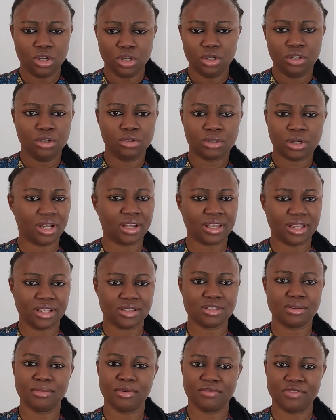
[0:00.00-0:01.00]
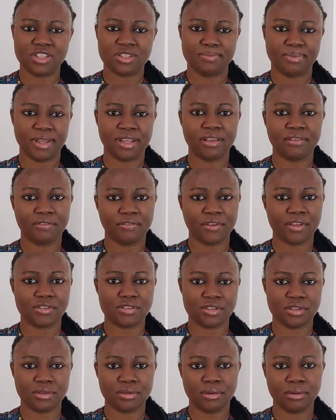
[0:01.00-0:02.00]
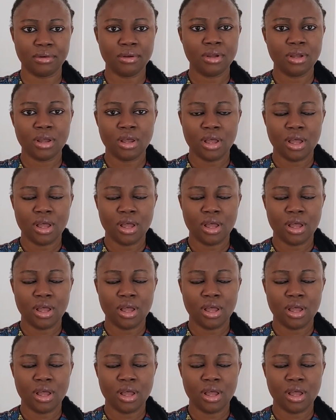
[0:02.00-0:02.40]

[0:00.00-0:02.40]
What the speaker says: you can get some of these benefits, you know.